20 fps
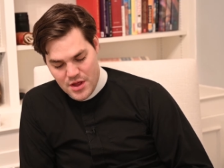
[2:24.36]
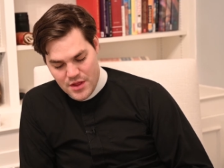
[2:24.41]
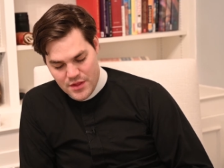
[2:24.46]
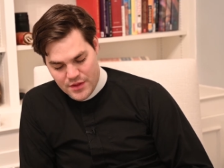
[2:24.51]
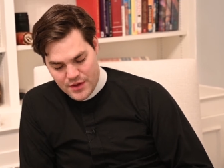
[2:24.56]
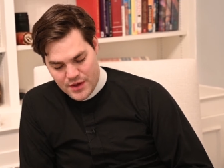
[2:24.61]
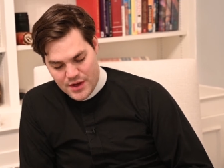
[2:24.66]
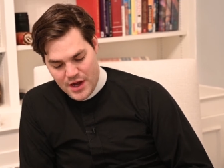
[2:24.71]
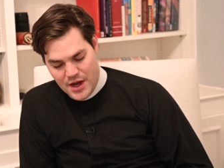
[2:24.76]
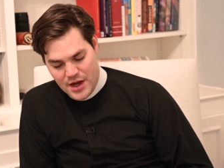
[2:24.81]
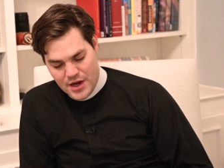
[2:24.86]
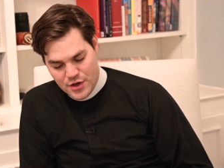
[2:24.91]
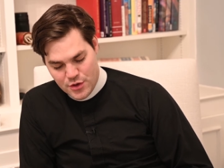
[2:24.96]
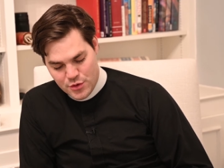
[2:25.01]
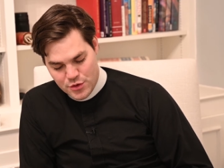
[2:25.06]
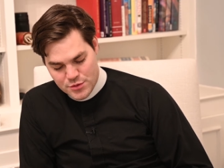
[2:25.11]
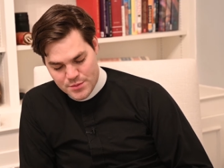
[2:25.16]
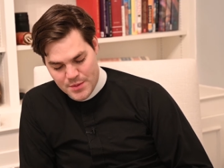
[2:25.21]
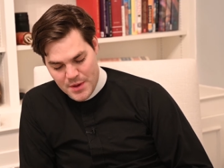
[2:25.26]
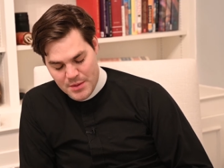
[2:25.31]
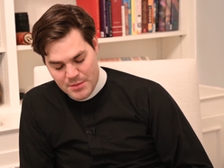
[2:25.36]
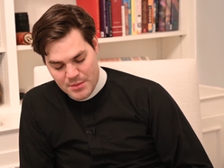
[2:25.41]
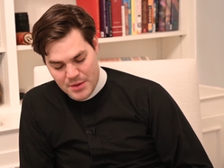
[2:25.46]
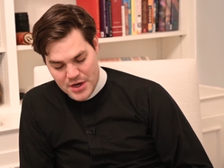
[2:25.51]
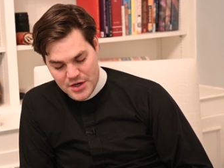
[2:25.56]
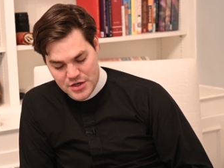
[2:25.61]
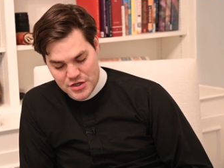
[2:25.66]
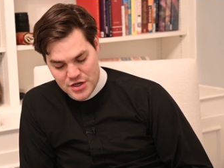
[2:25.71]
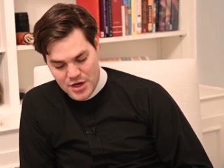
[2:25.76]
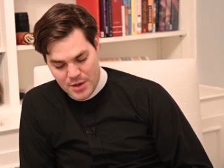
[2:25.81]
the God who has been
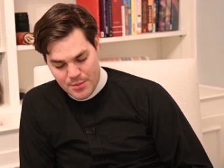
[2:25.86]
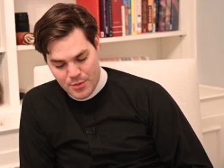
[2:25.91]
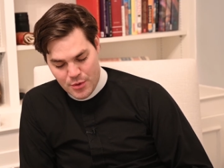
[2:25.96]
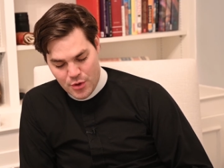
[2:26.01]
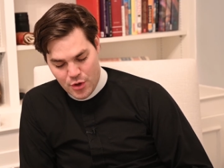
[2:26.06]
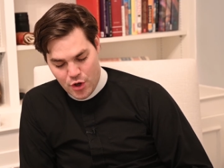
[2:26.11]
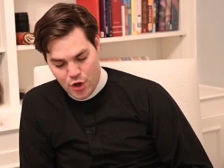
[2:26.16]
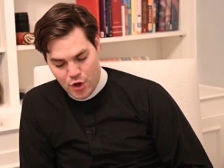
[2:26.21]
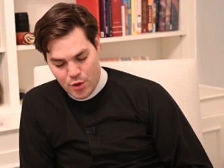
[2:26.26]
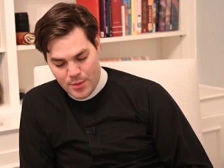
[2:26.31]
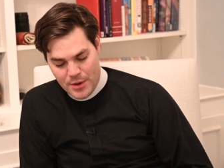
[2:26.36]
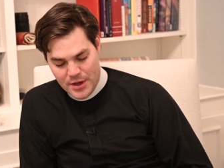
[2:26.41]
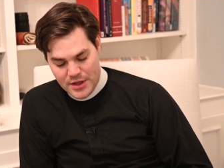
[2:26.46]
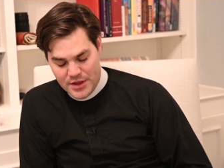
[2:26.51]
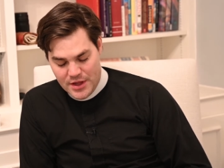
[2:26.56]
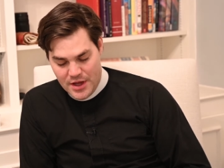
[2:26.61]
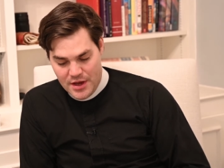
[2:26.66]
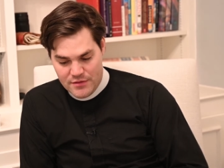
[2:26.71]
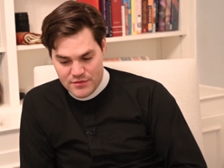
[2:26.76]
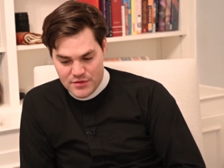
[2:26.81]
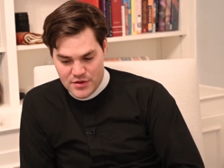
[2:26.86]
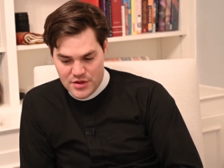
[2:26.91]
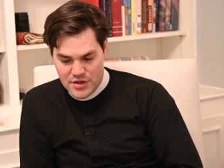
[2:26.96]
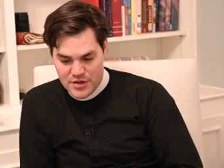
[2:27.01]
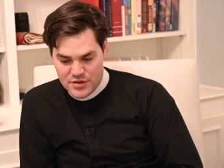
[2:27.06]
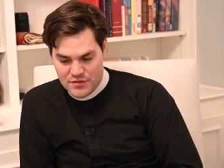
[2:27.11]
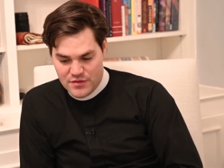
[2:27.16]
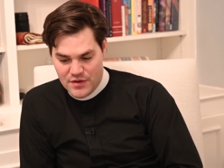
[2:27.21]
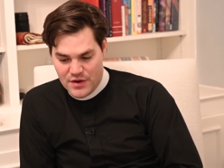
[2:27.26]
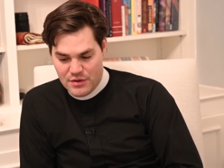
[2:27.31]
my shepherd all my life to
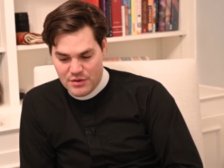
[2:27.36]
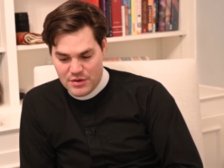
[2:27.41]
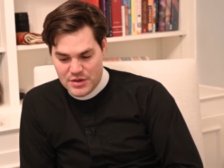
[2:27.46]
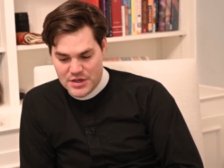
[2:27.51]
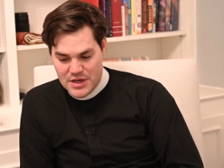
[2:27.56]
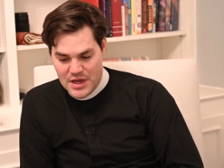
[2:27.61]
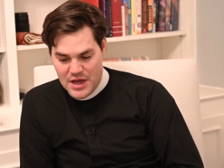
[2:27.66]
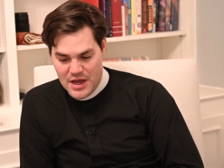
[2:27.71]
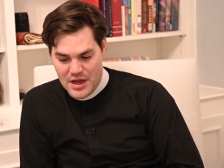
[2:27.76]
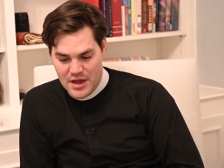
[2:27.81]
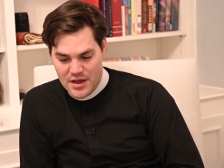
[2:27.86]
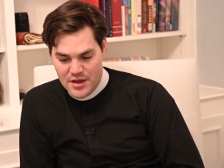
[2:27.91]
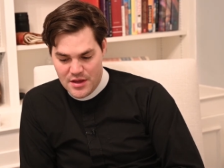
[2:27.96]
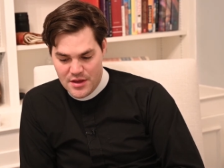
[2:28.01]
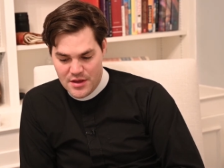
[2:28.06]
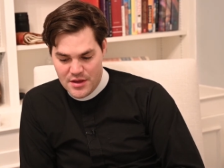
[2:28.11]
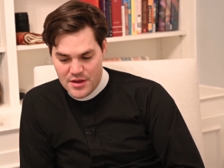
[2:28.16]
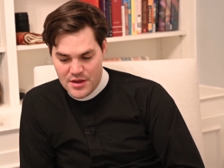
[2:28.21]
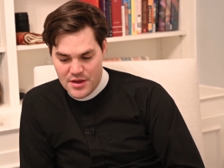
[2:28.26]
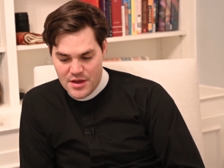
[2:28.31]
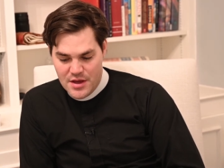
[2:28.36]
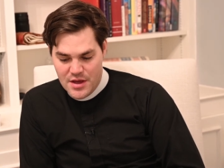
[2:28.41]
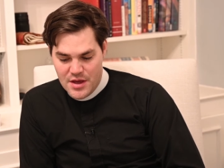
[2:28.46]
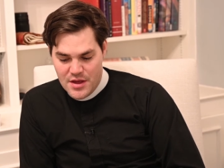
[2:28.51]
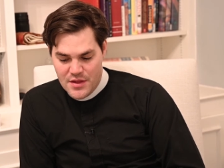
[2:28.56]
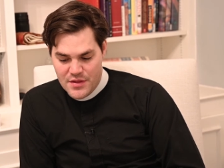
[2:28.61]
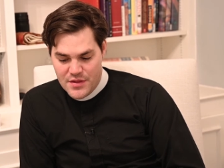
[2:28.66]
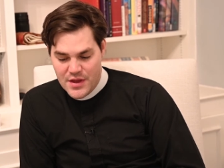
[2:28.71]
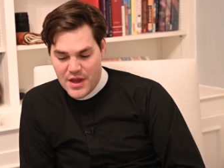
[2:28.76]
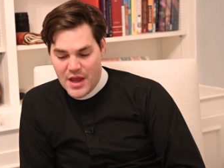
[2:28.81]
this very day,
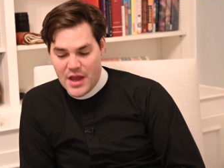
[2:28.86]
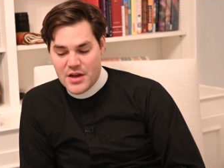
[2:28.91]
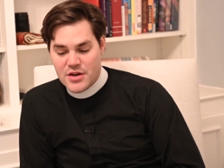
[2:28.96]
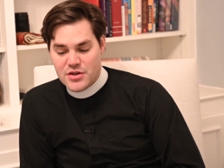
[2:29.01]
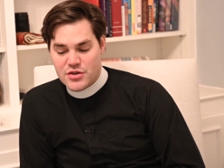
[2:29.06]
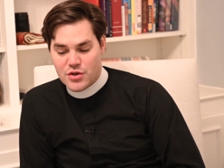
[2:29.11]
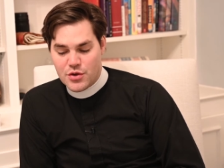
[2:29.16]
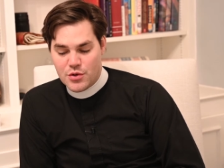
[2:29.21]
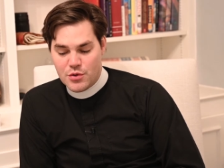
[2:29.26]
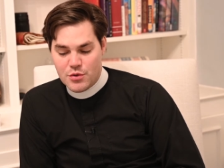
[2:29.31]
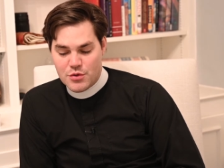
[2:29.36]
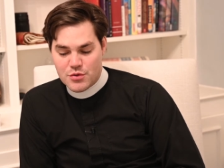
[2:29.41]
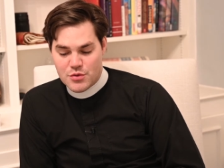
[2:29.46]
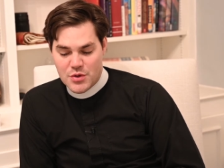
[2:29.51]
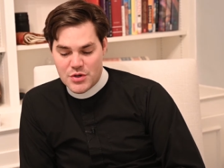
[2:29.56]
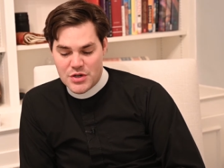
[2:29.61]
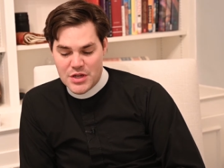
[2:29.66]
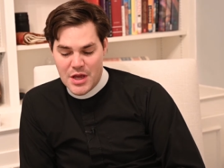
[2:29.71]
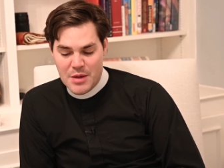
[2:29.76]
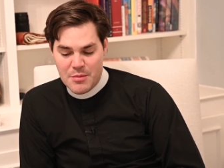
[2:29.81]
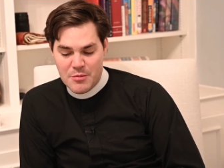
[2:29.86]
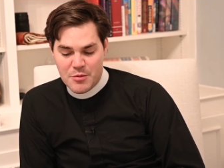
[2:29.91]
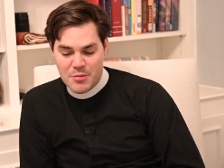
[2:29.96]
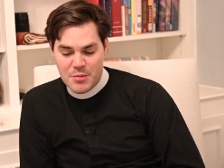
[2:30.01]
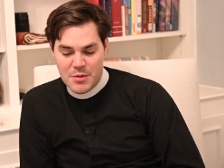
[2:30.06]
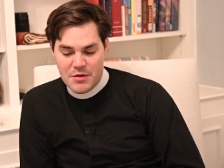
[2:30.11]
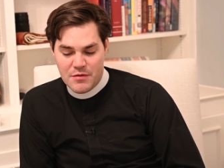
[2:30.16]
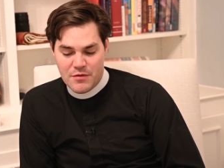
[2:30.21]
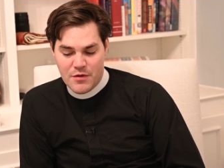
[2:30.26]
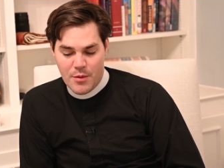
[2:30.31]
the angel who has redeemed
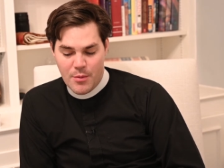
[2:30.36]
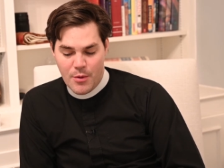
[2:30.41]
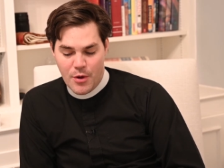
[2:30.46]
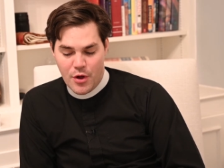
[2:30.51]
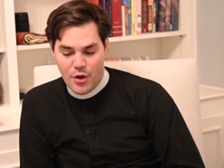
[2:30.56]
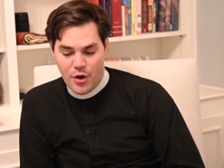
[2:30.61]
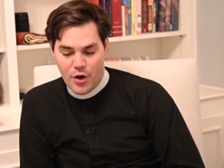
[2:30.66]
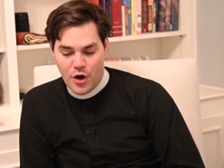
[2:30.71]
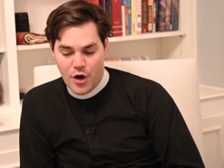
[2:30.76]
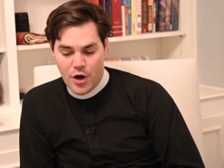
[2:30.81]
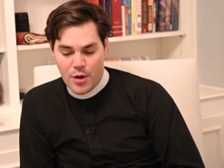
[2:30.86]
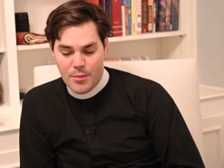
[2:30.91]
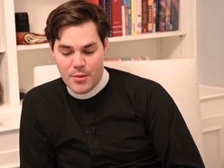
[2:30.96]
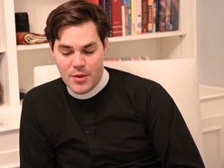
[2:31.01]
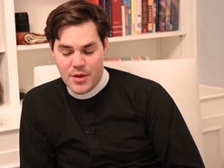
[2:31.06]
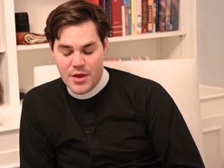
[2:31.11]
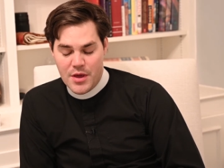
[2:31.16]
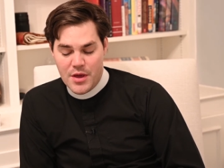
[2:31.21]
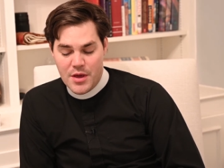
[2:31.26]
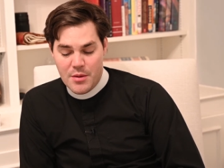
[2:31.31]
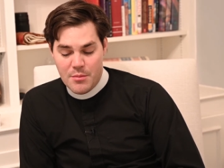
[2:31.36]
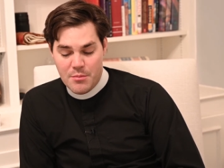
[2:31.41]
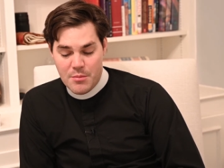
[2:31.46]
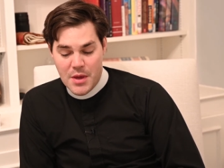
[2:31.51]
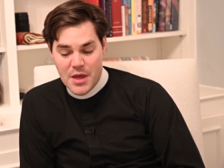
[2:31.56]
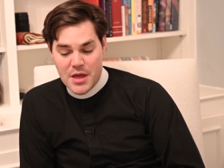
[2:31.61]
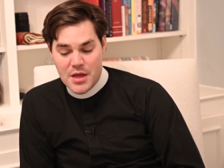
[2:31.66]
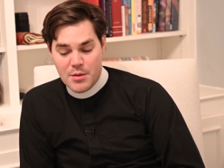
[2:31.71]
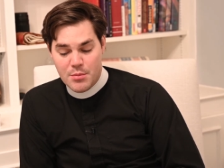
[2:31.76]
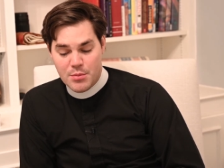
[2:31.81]
me from all harm,
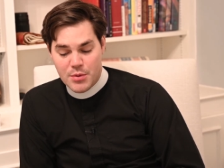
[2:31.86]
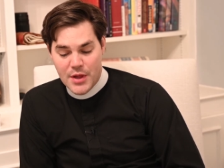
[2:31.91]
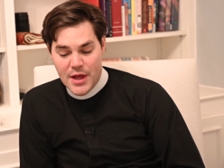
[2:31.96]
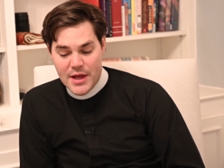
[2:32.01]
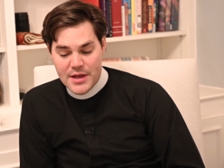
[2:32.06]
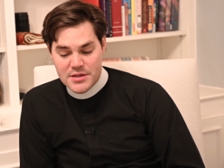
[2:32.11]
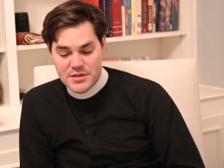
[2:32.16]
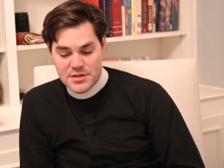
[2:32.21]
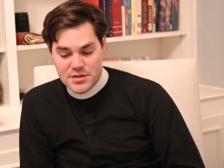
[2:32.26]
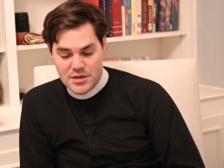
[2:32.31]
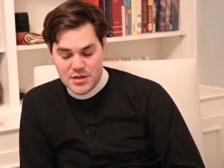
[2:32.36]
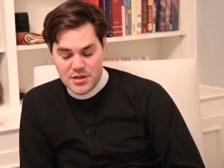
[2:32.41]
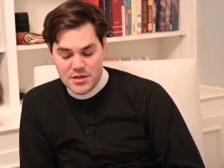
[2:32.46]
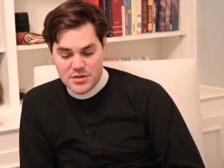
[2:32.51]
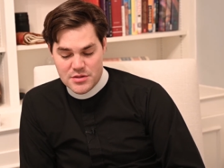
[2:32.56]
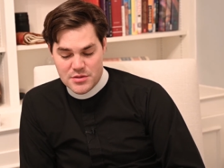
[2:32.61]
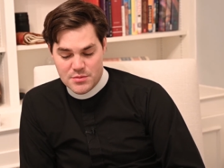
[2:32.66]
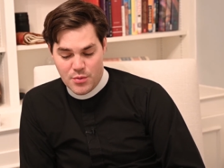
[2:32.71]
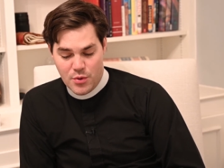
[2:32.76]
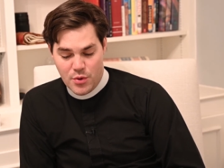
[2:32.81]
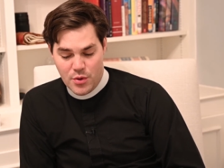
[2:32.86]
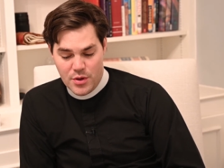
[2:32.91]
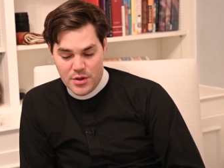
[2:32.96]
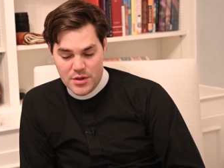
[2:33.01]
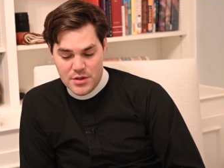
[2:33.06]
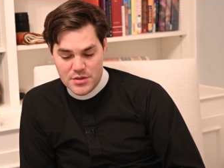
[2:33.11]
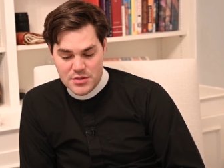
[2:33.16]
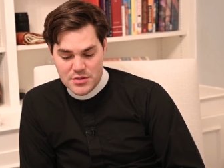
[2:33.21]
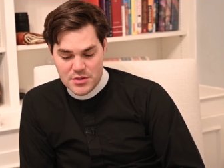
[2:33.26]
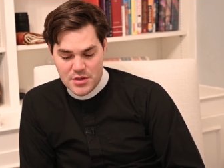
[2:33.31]
may he bless these
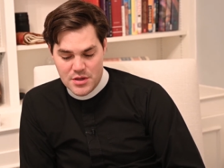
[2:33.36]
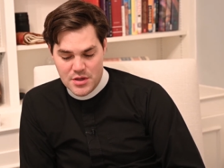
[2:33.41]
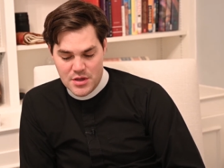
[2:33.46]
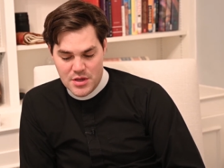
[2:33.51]
boys.